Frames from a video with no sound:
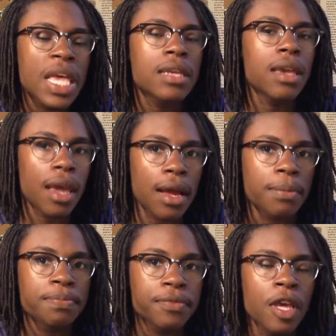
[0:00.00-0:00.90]
Yeah.
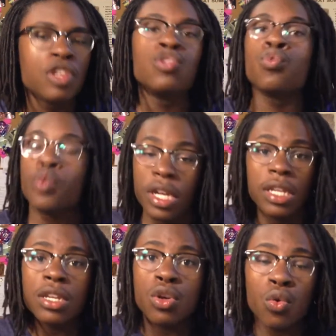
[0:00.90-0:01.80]
You
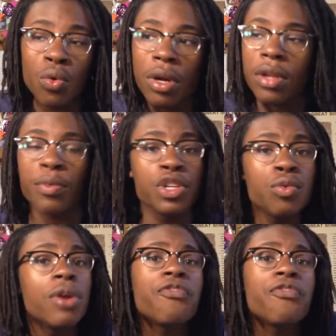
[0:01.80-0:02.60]
really knew, when you were in